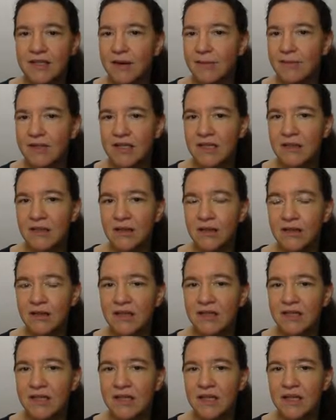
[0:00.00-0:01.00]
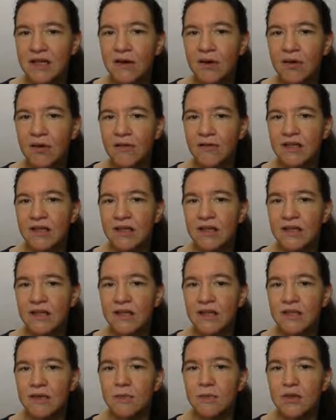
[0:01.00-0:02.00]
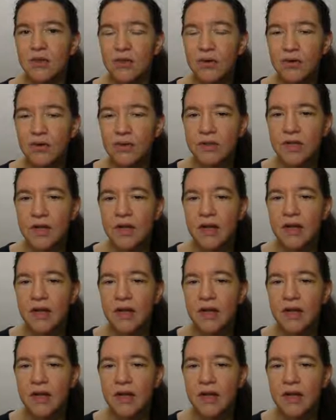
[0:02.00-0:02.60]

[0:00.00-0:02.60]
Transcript: I'm still seeing all of these systems used.